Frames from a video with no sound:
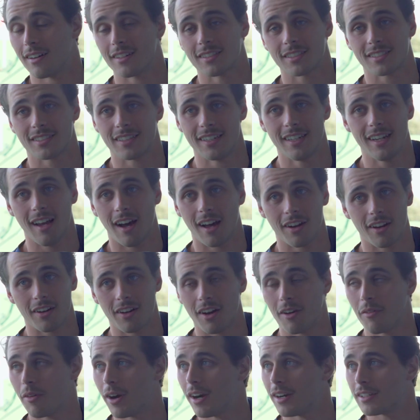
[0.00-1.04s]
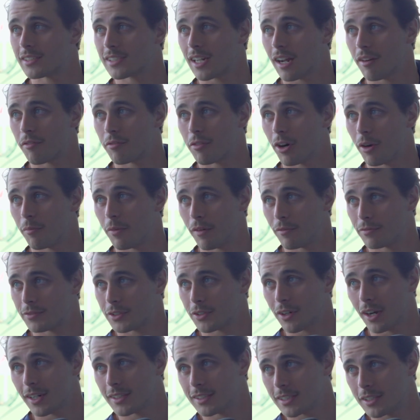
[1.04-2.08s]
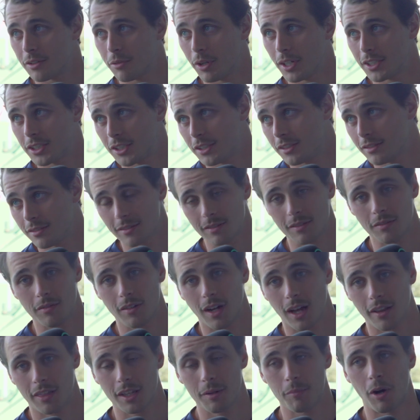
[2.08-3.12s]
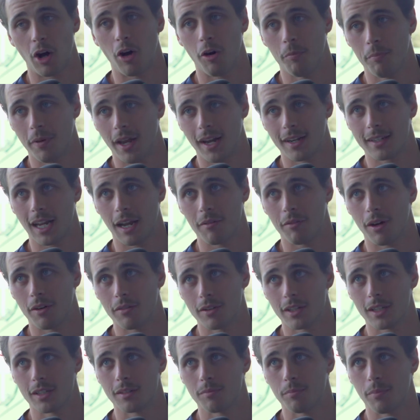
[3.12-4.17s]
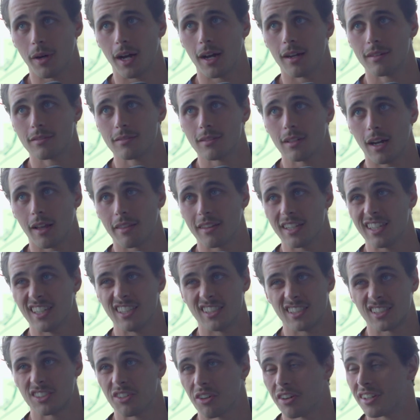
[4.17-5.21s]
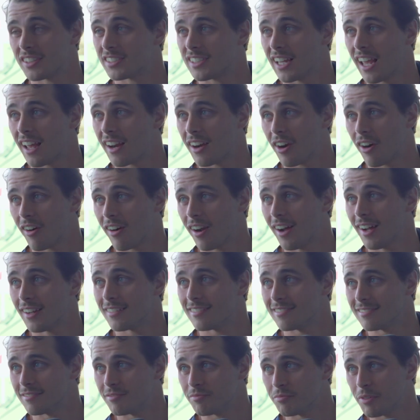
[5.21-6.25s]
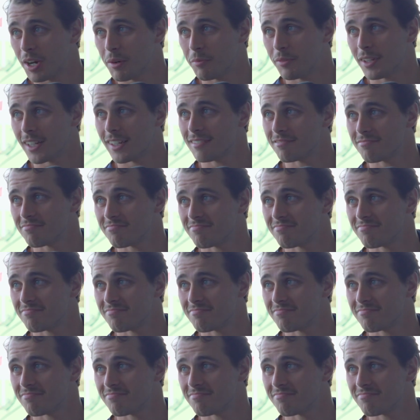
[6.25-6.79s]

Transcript: Honestly, I don't know where it's come from. I've tried to question. I think my old man came up with it, but I think he just thought it sounded all right and went with it.